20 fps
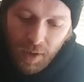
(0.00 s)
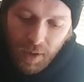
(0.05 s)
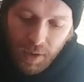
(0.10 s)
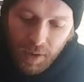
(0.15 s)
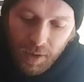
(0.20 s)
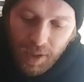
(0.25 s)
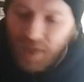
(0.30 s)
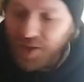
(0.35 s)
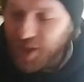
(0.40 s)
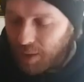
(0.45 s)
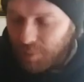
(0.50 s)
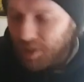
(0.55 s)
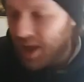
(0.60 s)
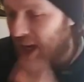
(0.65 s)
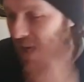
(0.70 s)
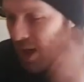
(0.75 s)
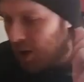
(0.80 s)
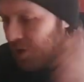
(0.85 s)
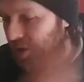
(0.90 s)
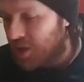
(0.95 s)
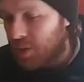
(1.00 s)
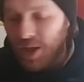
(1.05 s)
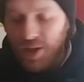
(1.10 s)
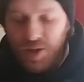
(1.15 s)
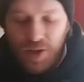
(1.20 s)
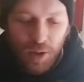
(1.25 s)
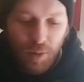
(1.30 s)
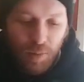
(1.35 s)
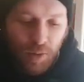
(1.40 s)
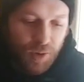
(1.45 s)
like I say, I'm getting onto it
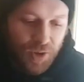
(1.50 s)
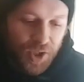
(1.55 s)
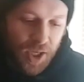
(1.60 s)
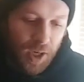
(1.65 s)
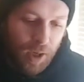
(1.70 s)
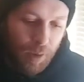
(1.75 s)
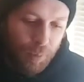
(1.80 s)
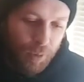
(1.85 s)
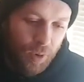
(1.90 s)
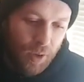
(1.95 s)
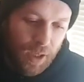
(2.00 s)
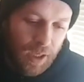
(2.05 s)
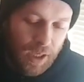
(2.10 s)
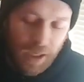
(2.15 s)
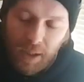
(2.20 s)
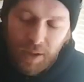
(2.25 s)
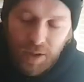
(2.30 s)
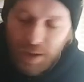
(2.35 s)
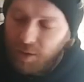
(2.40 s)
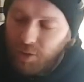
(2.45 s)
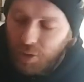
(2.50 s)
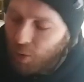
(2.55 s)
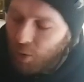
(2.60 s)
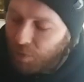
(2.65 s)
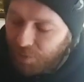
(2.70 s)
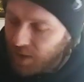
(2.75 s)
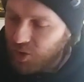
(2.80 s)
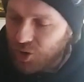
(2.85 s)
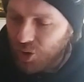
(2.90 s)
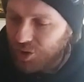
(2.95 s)
too much now, but
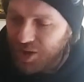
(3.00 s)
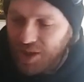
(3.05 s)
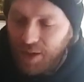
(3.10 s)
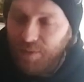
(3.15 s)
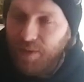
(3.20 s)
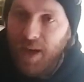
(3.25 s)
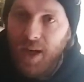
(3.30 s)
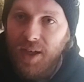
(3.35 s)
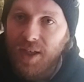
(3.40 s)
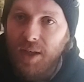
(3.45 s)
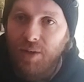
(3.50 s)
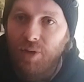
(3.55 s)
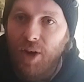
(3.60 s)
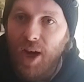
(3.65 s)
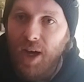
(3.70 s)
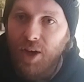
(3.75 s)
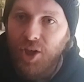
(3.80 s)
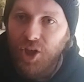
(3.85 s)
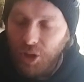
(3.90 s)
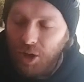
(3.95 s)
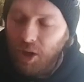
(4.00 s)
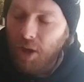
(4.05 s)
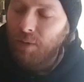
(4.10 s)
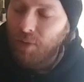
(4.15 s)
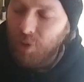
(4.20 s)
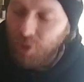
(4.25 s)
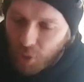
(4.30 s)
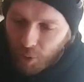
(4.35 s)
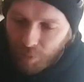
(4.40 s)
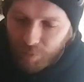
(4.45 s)
nothing justifies his reaction.
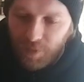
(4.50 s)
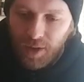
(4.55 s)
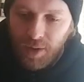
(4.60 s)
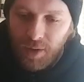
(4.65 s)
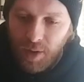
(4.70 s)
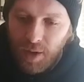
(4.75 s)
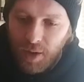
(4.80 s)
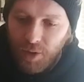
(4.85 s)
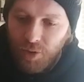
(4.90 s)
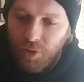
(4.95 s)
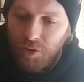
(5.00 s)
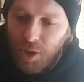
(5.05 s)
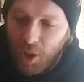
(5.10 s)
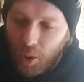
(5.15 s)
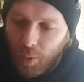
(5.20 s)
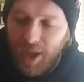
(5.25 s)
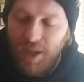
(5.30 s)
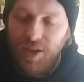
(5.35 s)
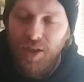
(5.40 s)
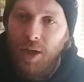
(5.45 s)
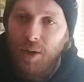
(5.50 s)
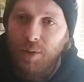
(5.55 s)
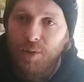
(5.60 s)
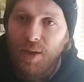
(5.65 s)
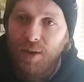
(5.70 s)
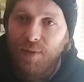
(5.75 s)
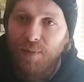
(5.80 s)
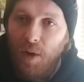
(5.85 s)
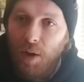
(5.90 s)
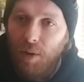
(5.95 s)
Nothing. No excuses
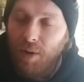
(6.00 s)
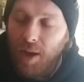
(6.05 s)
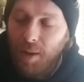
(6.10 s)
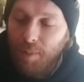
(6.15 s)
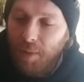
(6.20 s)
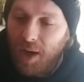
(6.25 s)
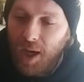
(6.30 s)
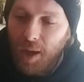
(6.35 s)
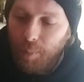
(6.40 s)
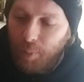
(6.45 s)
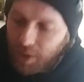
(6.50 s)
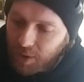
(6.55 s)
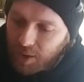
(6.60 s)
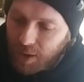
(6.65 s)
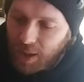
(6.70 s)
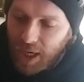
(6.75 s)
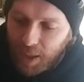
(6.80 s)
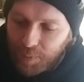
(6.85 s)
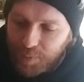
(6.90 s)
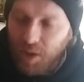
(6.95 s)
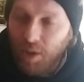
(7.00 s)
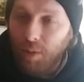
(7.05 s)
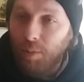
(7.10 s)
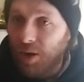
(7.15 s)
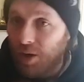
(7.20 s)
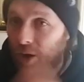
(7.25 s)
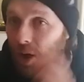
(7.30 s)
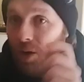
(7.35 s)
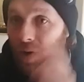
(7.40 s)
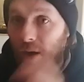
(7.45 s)
for it, in my opinion. Absolutely
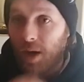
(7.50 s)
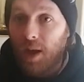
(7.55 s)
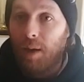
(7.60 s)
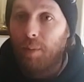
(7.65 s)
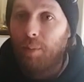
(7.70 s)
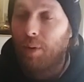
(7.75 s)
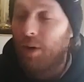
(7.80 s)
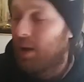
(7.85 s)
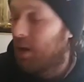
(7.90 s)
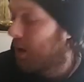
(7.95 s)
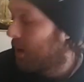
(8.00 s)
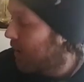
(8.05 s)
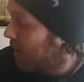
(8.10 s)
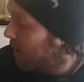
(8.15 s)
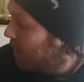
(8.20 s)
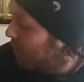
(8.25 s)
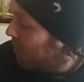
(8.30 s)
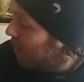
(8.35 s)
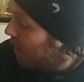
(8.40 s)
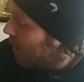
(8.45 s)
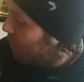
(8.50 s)
none, and I'll bring on that in a minute.